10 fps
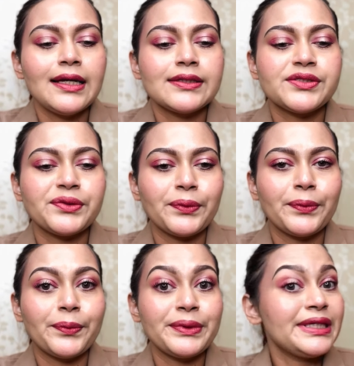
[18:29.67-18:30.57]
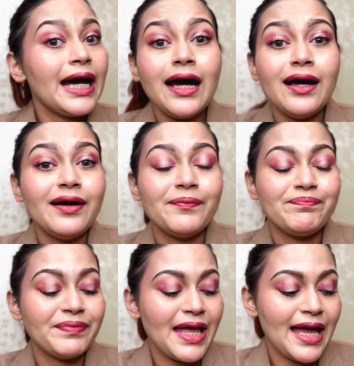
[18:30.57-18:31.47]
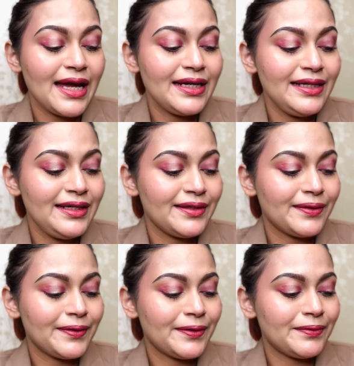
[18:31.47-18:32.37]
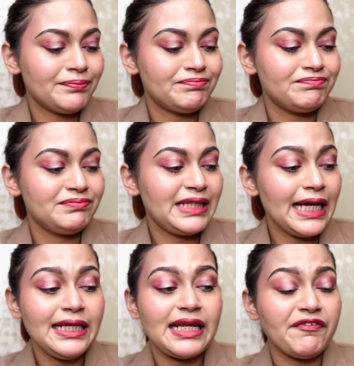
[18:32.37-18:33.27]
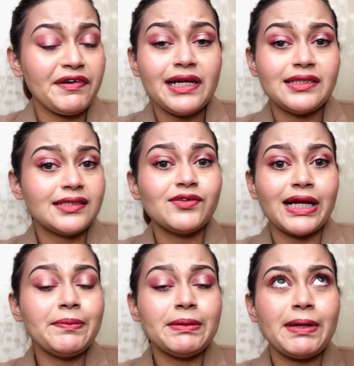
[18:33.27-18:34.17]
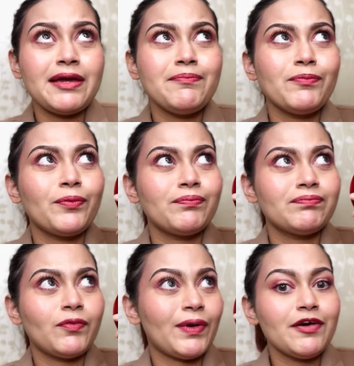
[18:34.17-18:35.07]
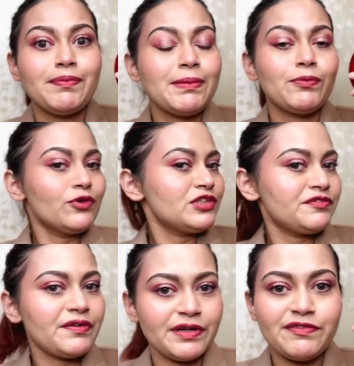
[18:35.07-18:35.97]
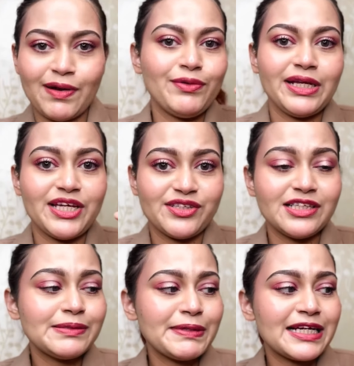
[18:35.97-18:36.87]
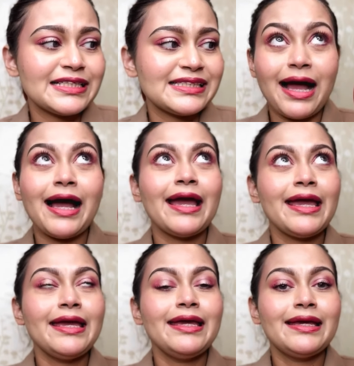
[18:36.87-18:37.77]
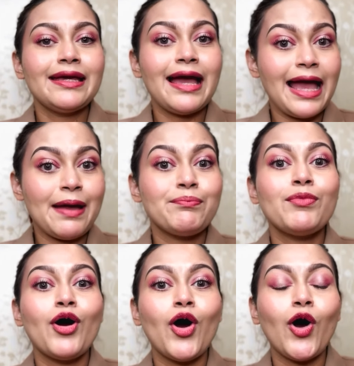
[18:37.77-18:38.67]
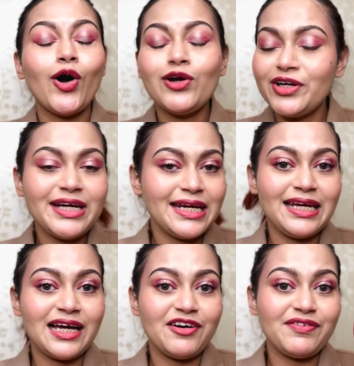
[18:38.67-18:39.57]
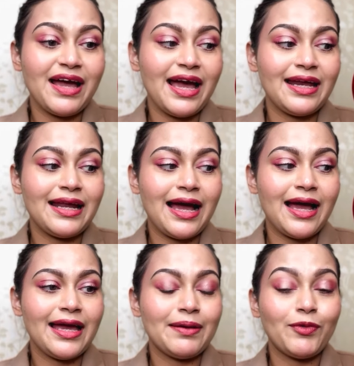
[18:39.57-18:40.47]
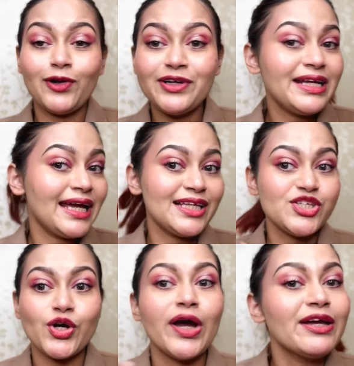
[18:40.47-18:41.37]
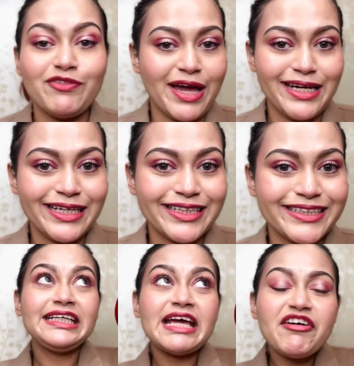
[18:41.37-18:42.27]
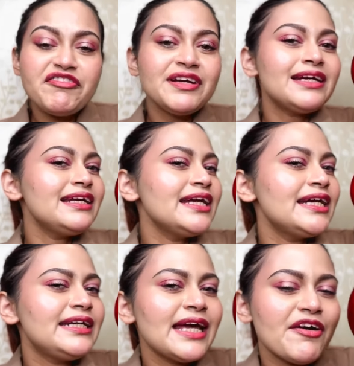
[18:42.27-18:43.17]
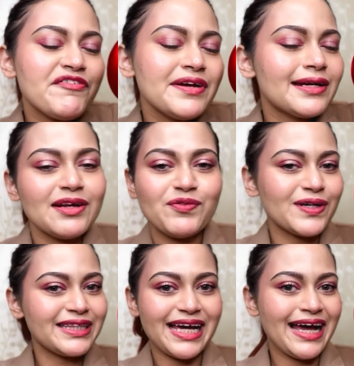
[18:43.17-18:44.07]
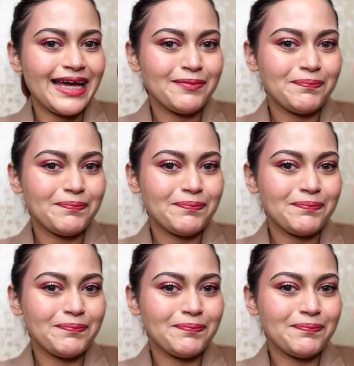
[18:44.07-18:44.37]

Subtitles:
So yeah, and then definitely this is gonna be my one of my most favorite foundations, because I am already in love and I am already enjoying wearing it. Definitely, definitely worth the hype.